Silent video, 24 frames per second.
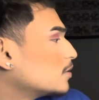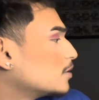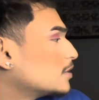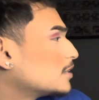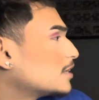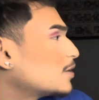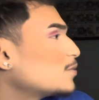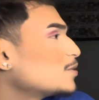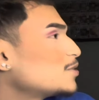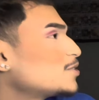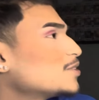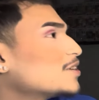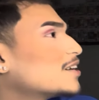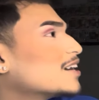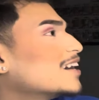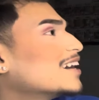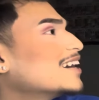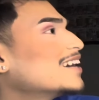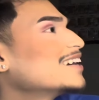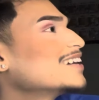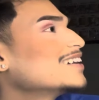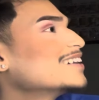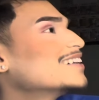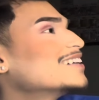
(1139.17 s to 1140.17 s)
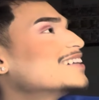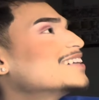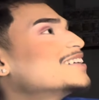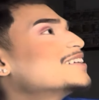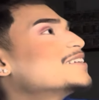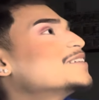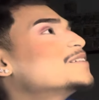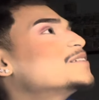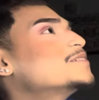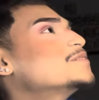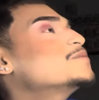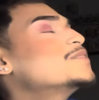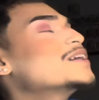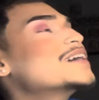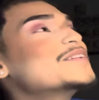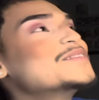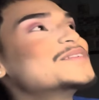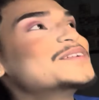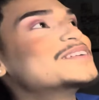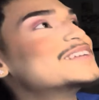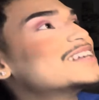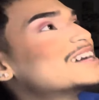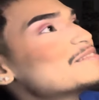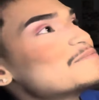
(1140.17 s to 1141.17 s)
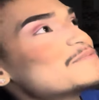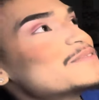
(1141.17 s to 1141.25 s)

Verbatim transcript: is that what you got? Babe, you're not